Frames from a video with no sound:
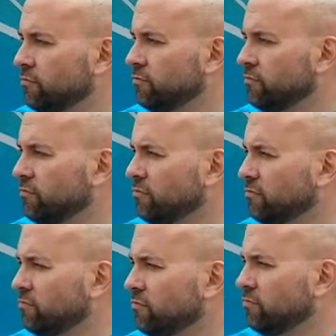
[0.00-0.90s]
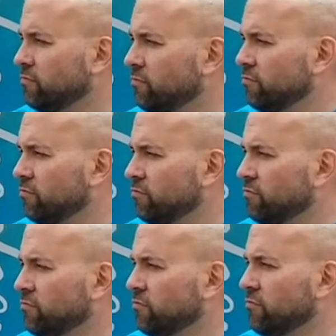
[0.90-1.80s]

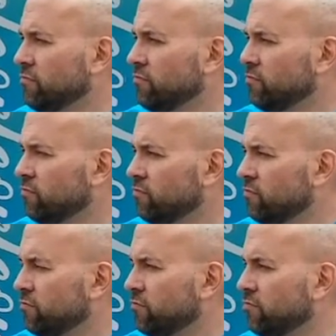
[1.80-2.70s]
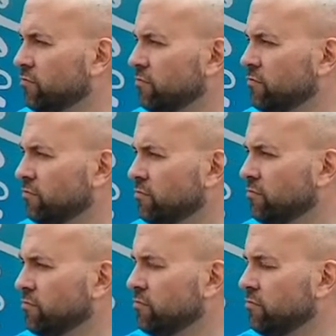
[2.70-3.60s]

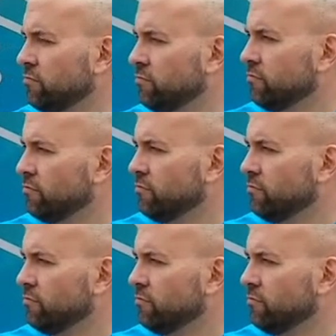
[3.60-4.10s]
[no speech]